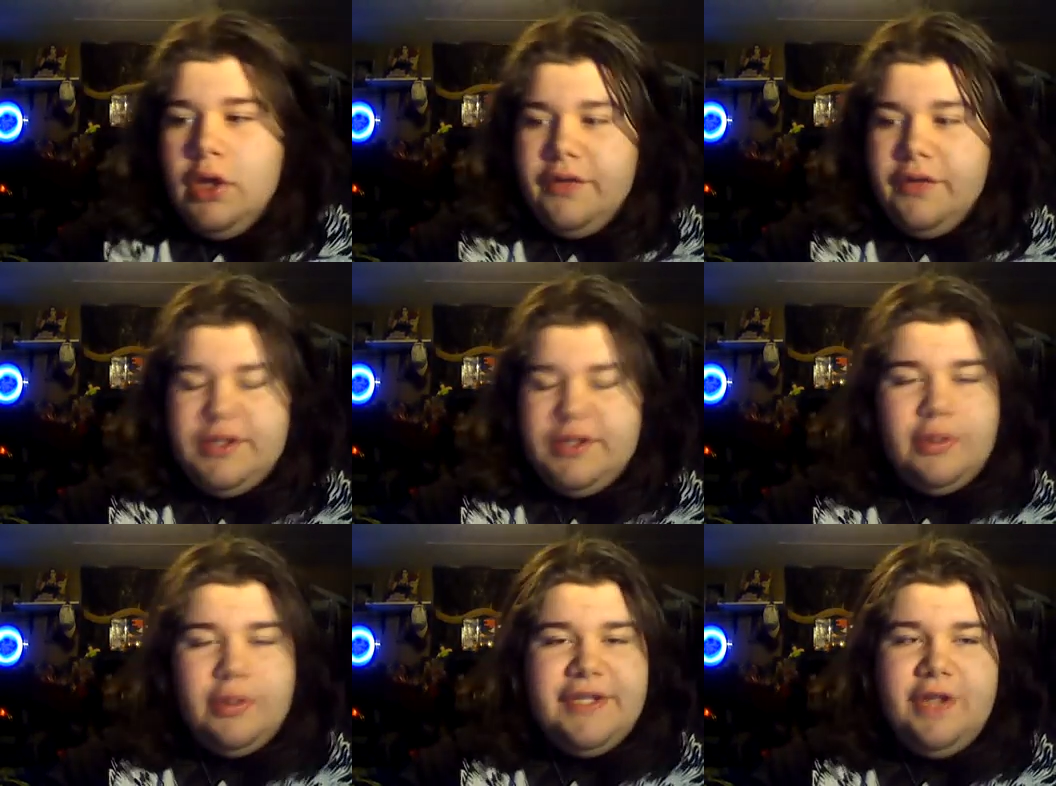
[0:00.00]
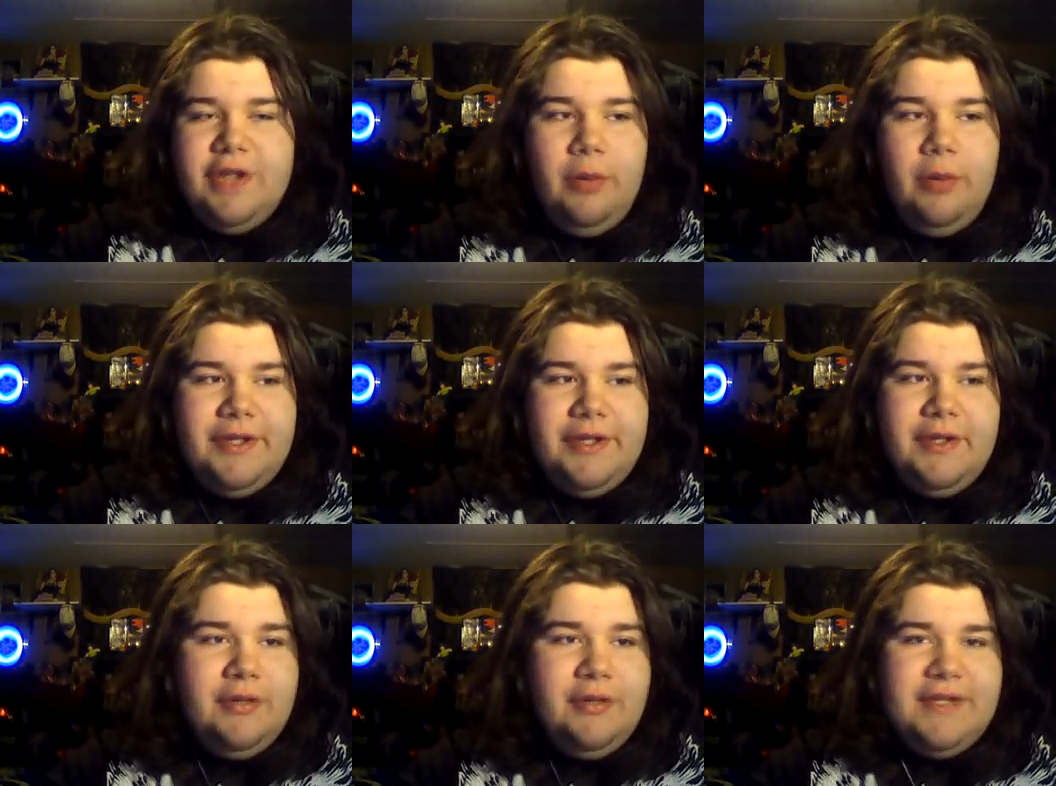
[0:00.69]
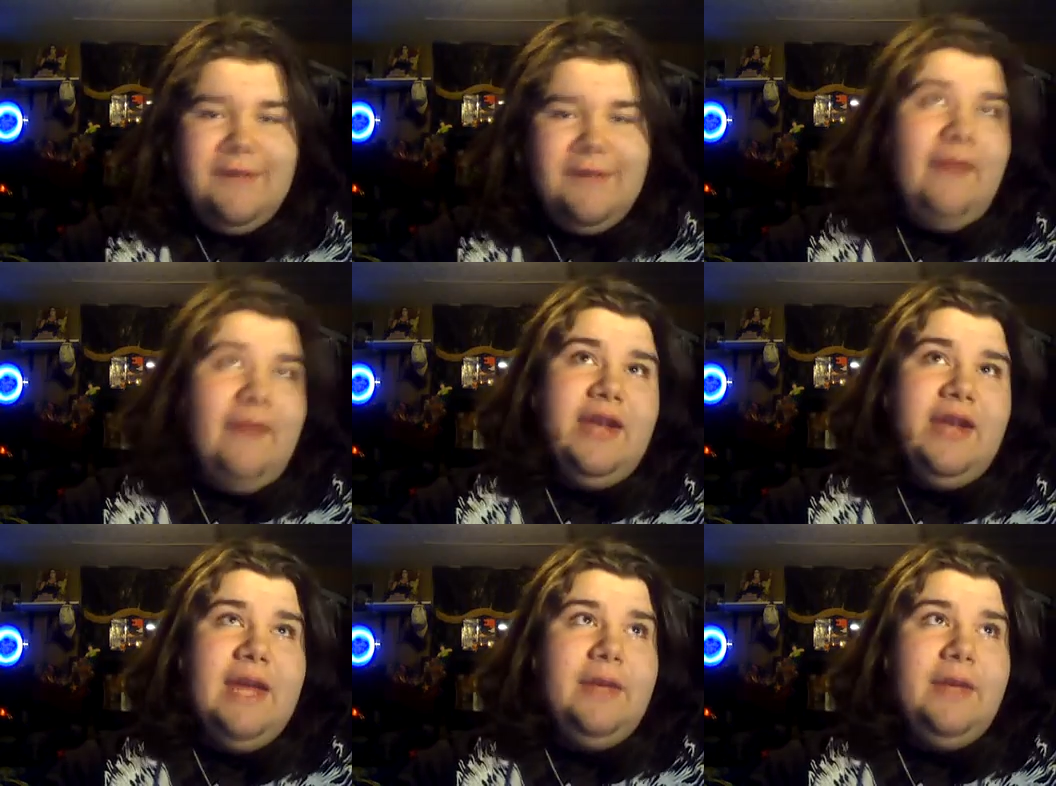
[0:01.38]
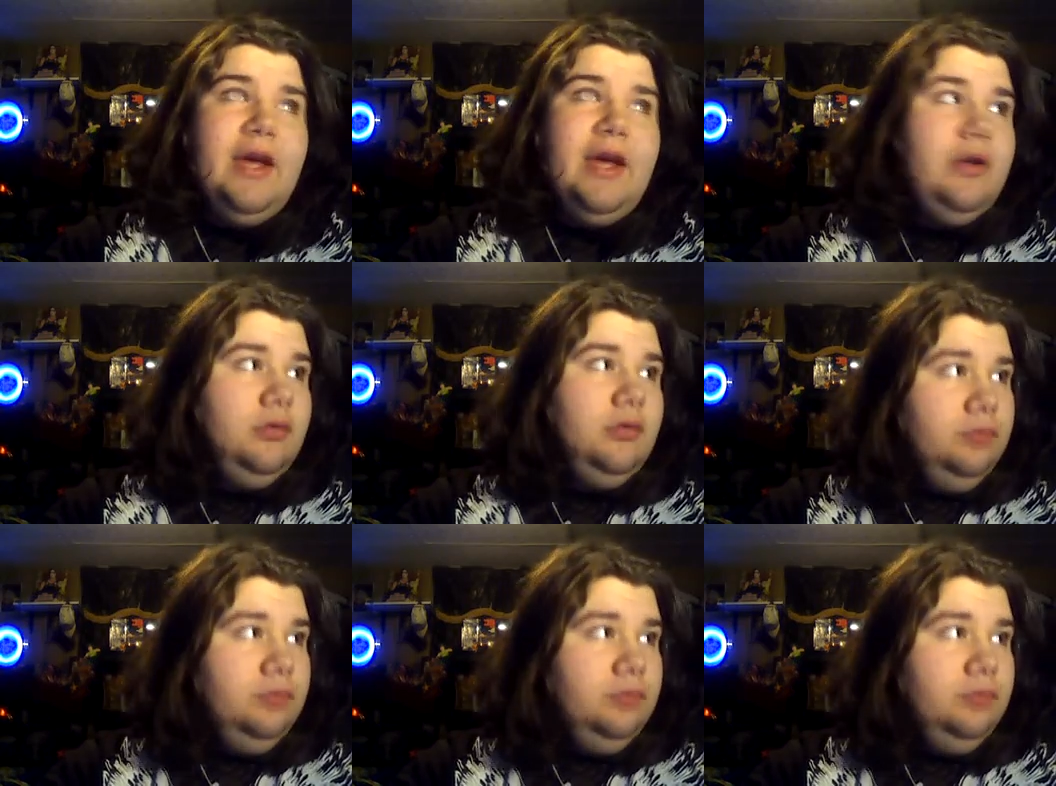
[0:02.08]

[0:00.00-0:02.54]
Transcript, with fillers: the store just opened, it's new, it doesn't even have a name yet.